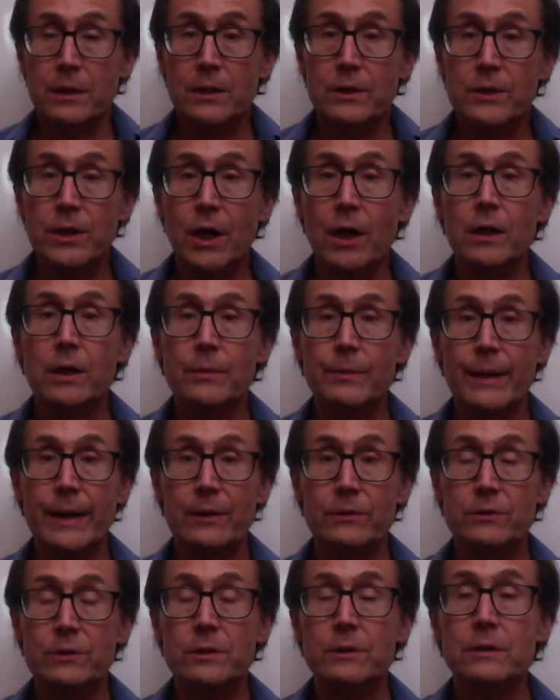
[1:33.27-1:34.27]
talk
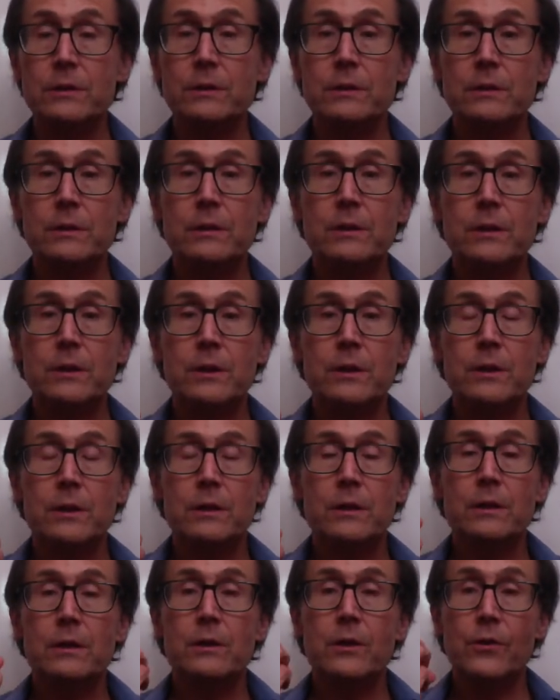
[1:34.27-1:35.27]
about
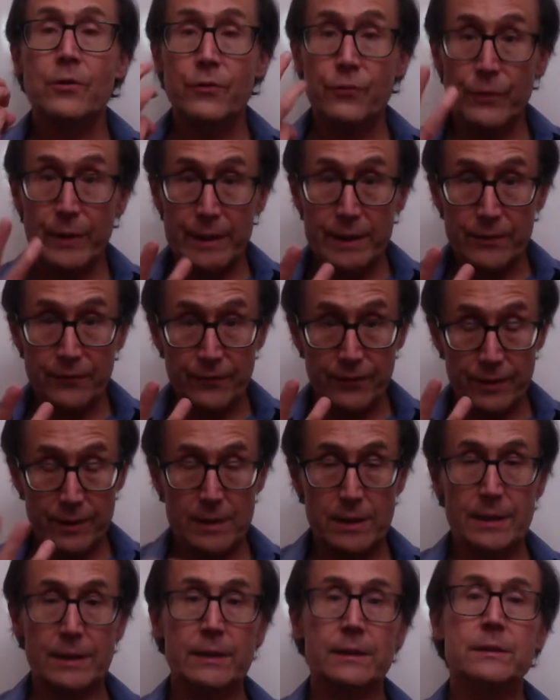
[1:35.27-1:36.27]
three different
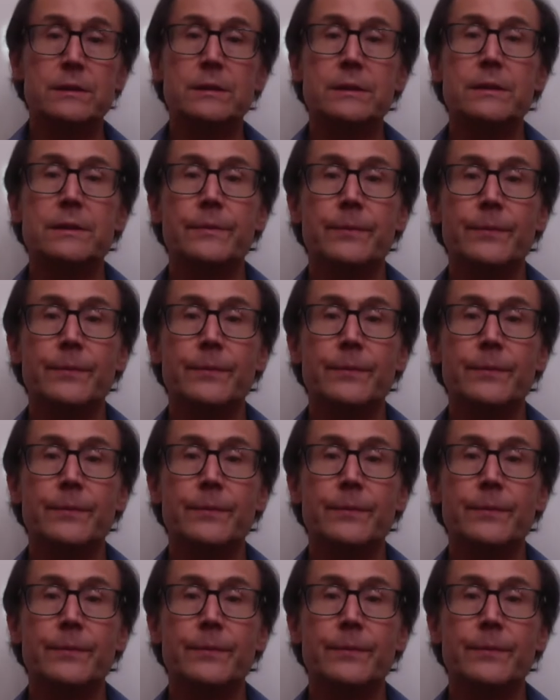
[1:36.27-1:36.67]
things.